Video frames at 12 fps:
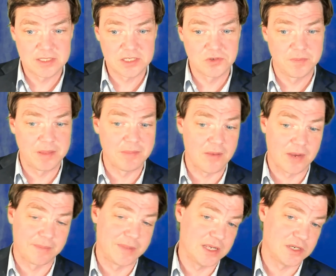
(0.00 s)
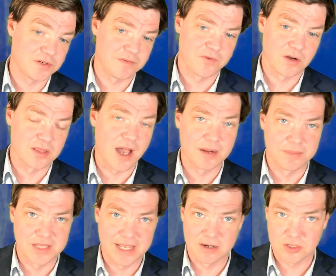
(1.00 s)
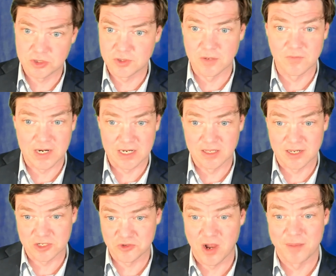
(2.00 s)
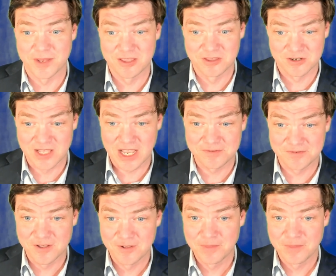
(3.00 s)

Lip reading: This would be my recommendation for a lot of players who don't want a lot of drama in their life.